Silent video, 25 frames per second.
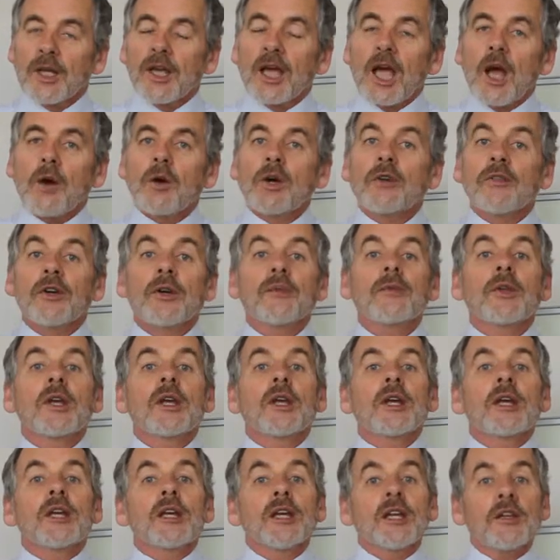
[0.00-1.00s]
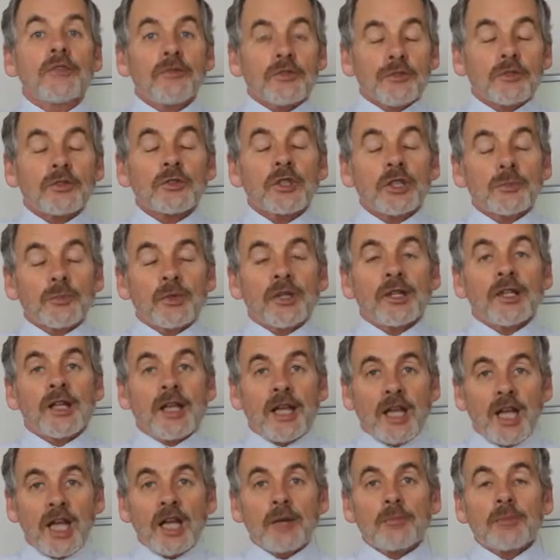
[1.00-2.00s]
However, if treatment
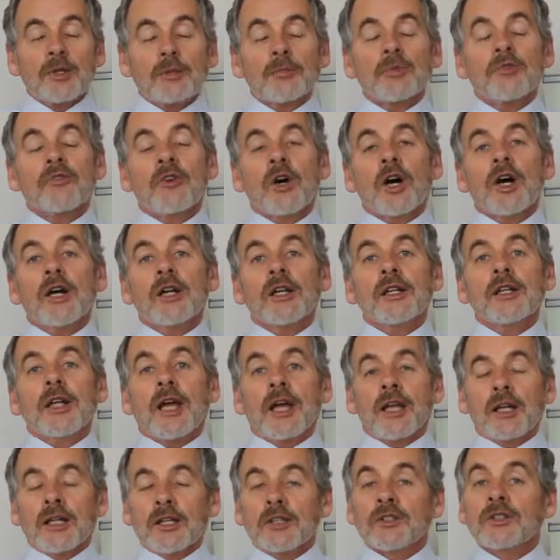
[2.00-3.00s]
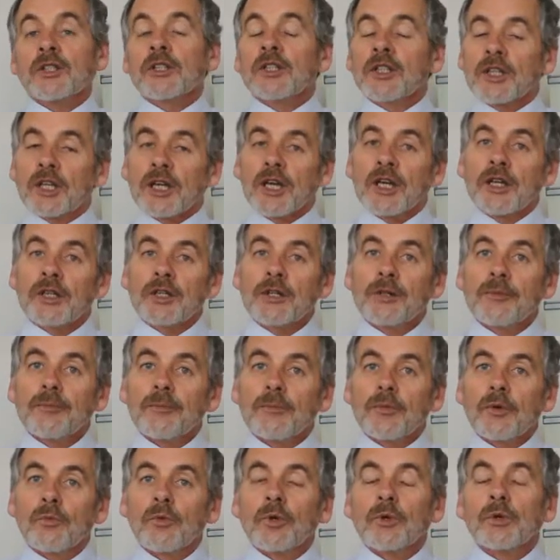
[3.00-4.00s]
can be provided and is indicated,
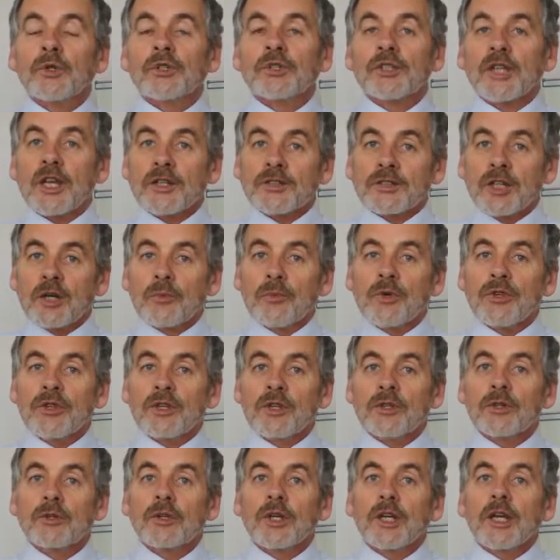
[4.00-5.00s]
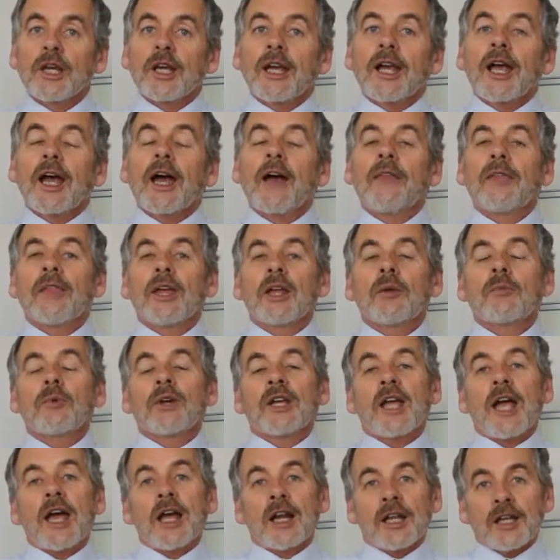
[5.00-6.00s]
we'll discuss that with you, and then
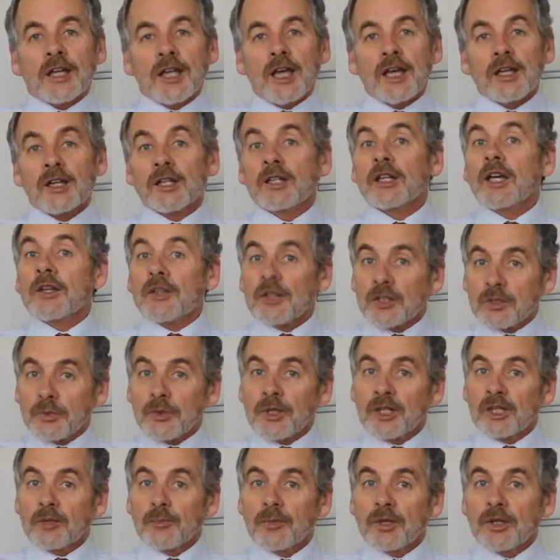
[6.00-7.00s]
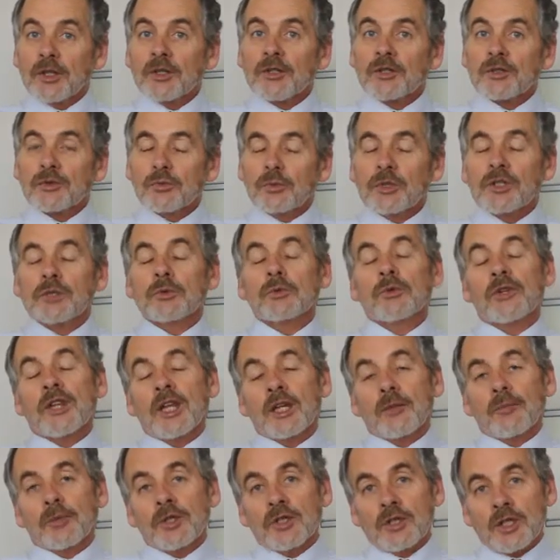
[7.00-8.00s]
we allocate another twenty minutes, which will
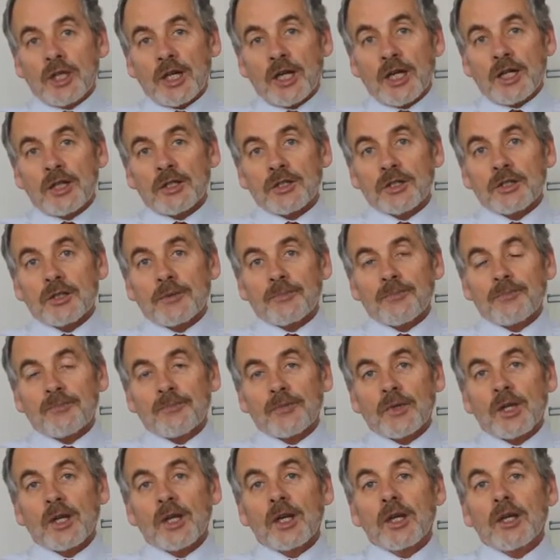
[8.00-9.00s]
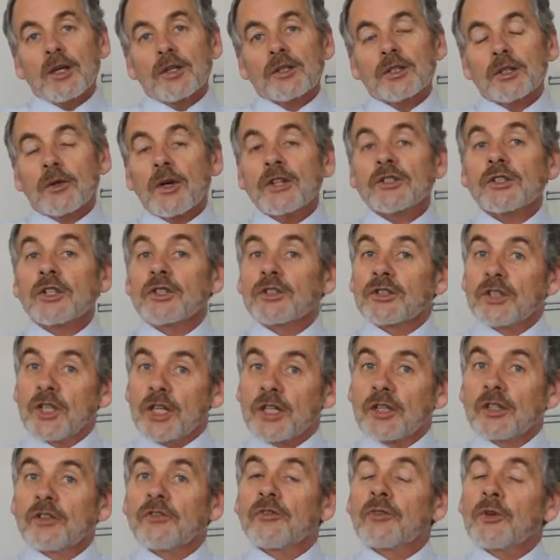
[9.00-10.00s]
then be charged. So as I said,
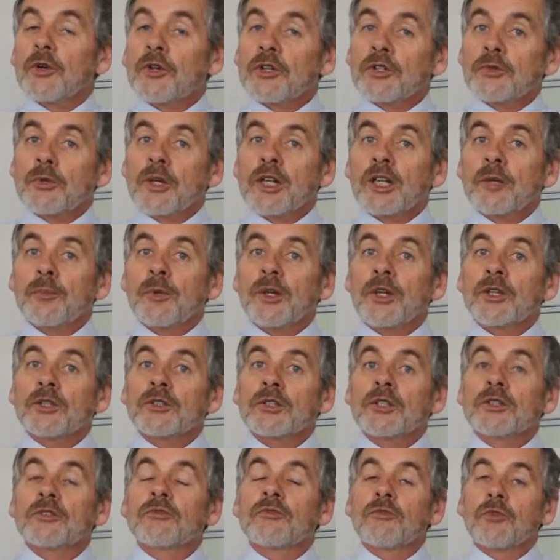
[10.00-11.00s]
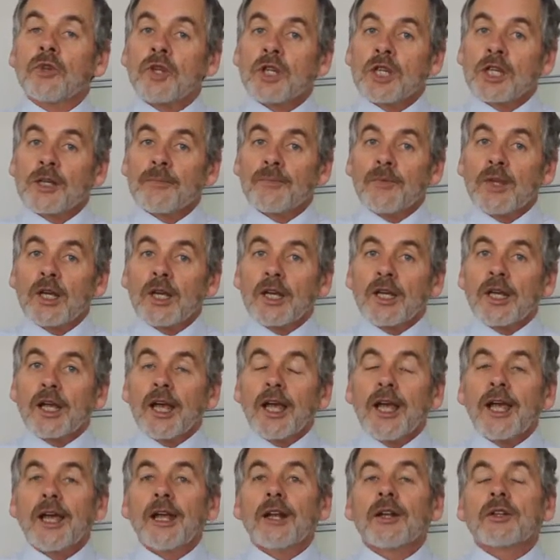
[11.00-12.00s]
the first twenty minutes is free,
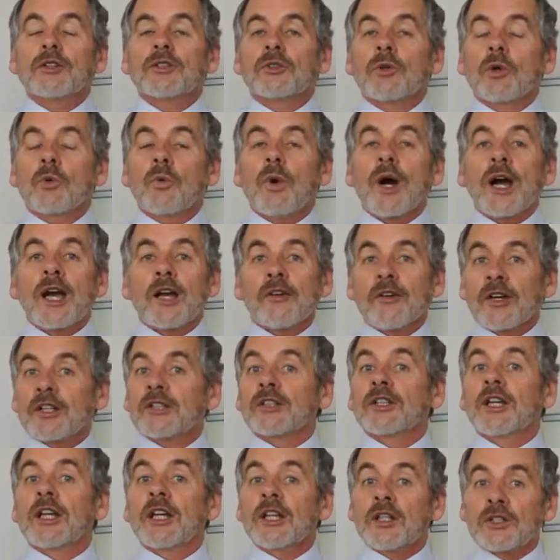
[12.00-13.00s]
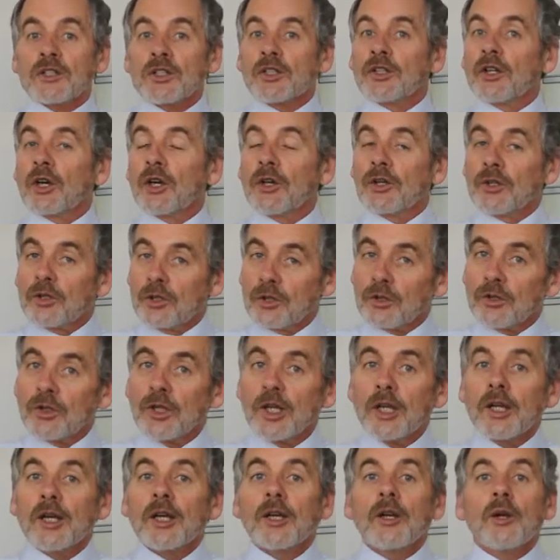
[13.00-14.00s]
and it's a way of us getting to know
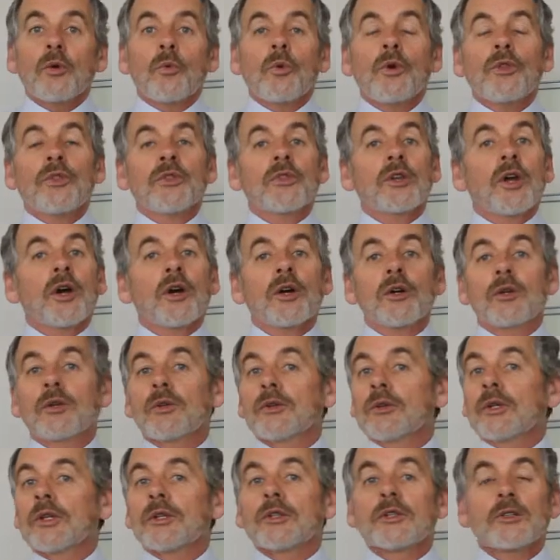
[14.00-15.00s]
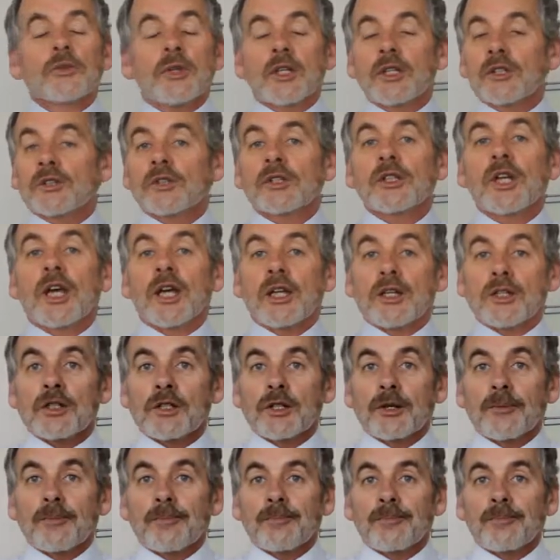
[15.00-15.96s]
you with no strings attached.